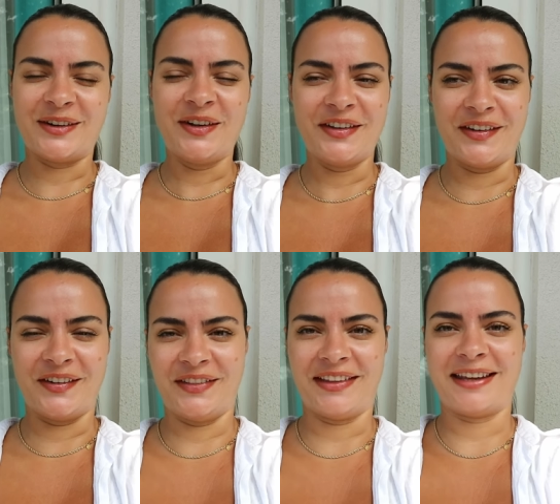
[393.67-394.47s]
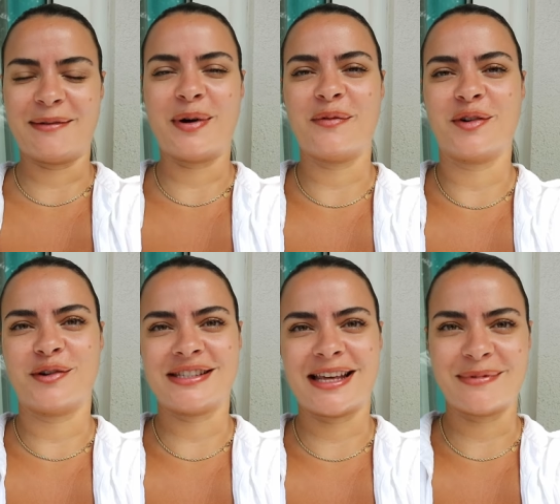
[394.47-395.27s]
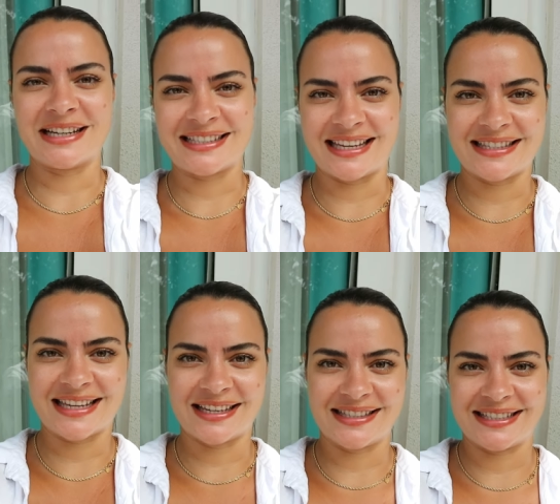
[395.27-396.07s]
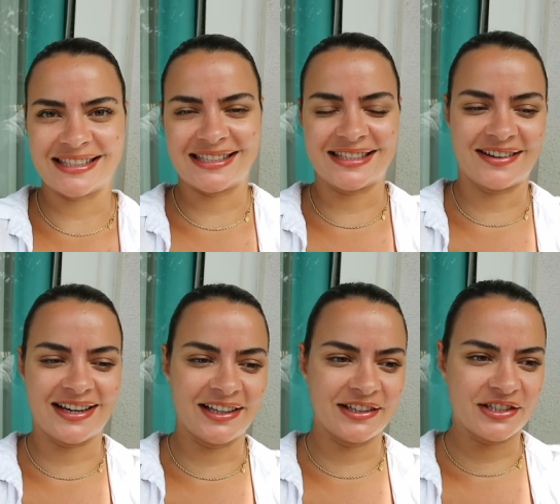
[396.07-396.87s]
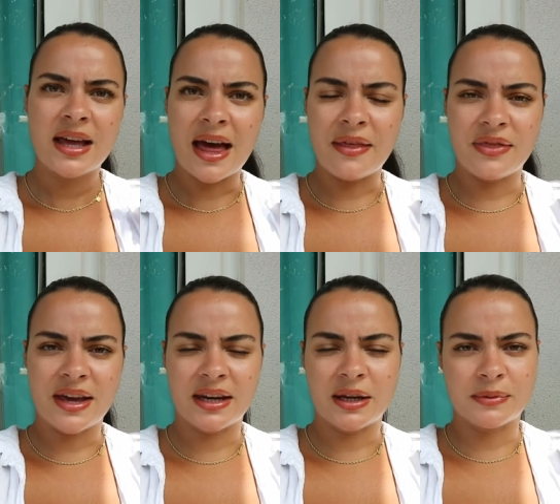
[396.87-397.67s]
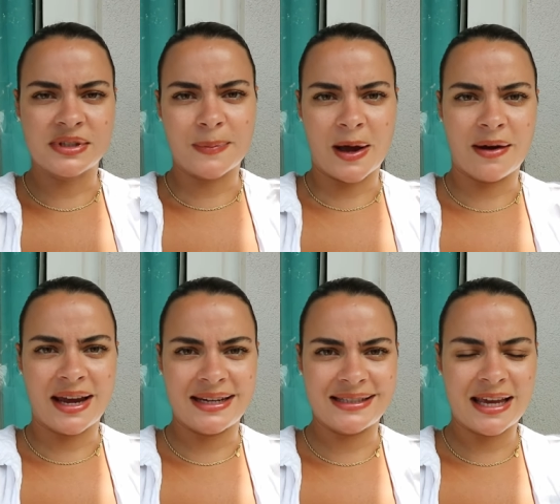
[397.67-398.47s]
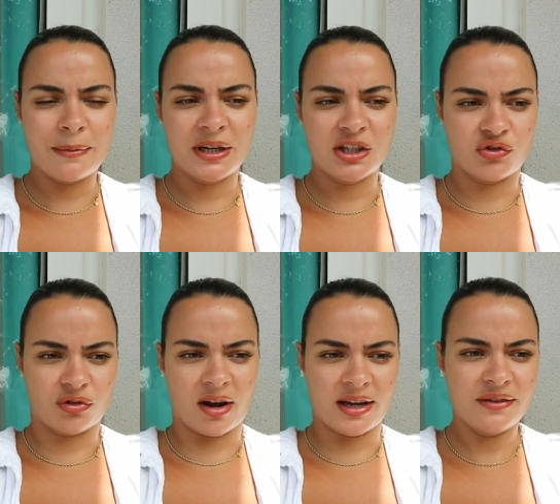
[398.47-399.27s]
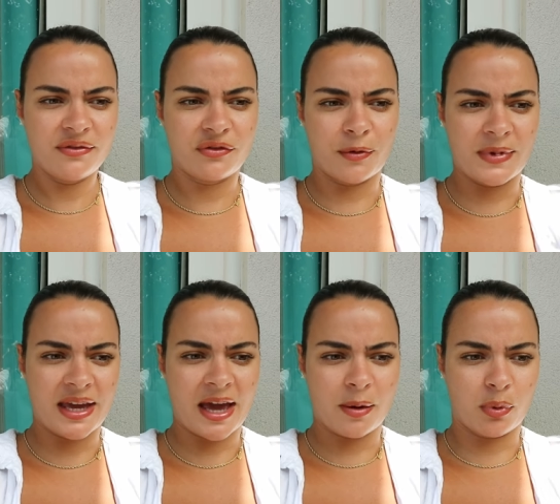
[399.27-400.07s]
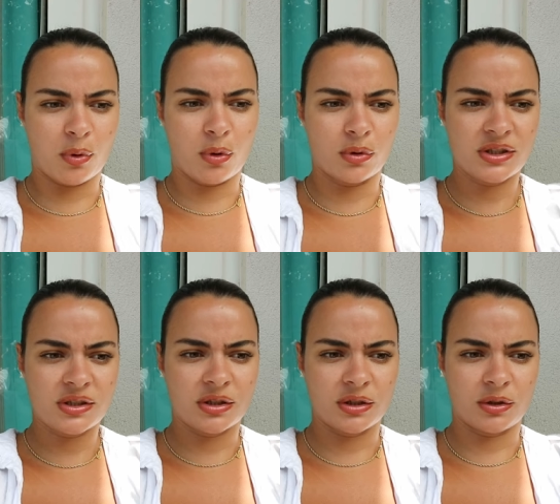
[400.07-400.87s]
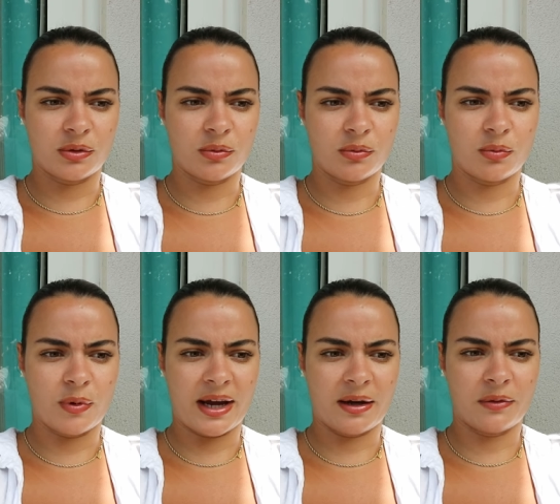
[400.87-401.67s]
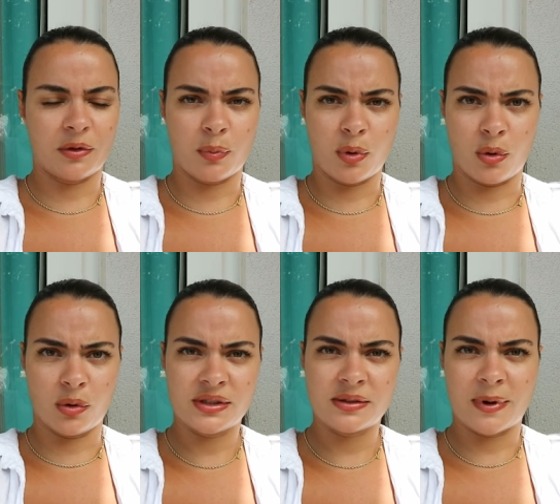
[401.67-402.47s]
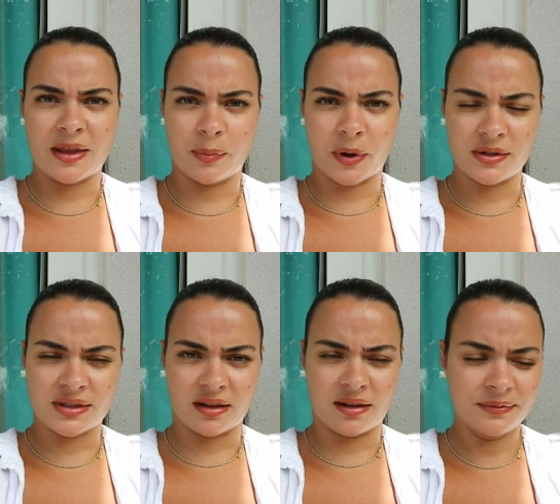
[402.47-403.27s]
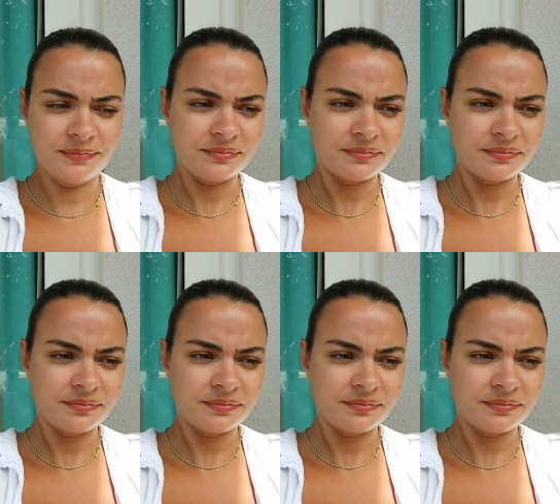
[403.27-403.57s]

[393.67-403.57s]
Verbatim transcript: on, the thing but of course that makes sense as this is an island and then it was about a 10 minute drive from the airport to where the ports where the boats are